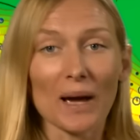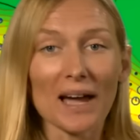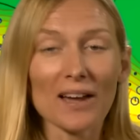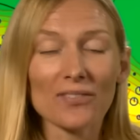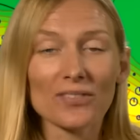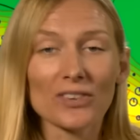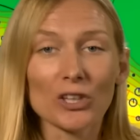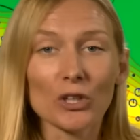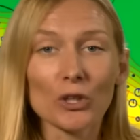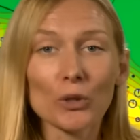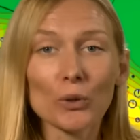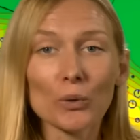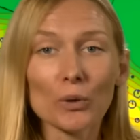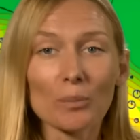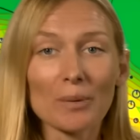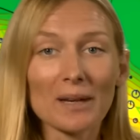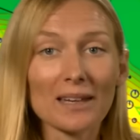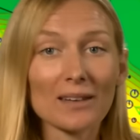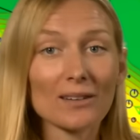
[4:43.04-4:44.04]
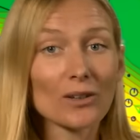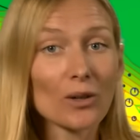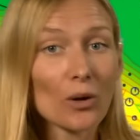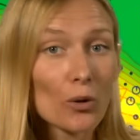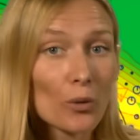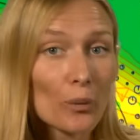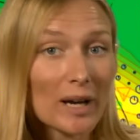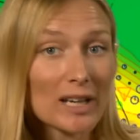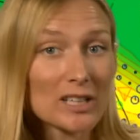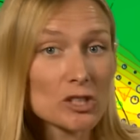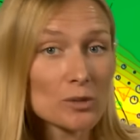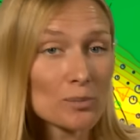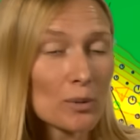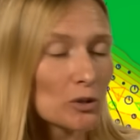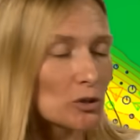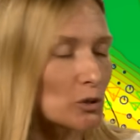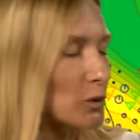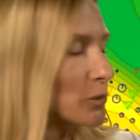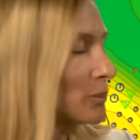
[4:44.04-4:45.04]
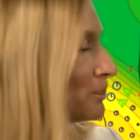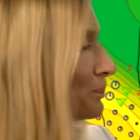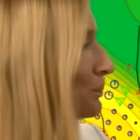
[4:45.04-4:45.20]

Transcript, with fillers: F, the European Long Range Model.